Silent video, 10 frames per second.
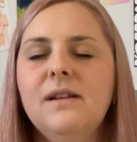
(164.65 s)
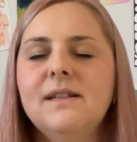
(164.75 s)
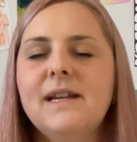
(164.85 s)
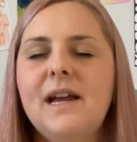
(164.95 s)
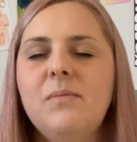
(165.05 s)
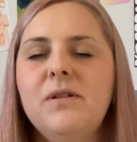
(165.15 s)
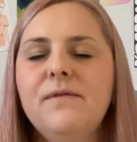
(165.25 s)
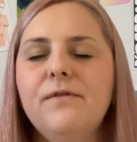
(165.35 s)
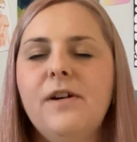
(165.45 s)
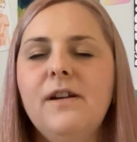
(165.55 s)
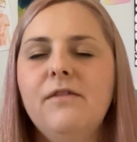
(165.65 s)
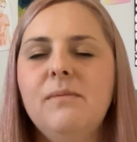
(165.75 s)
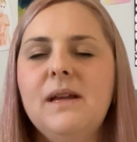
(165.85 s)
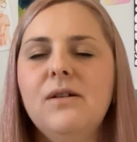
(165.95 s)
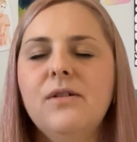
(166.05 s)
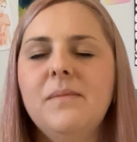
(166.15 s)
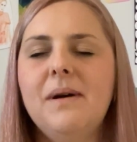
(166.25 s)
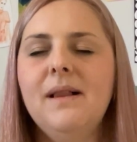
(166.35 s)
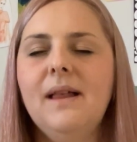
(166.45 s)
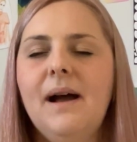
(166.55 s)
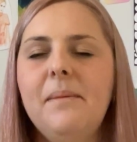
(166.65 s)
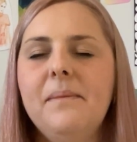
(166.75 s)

table in front of me or in my lap.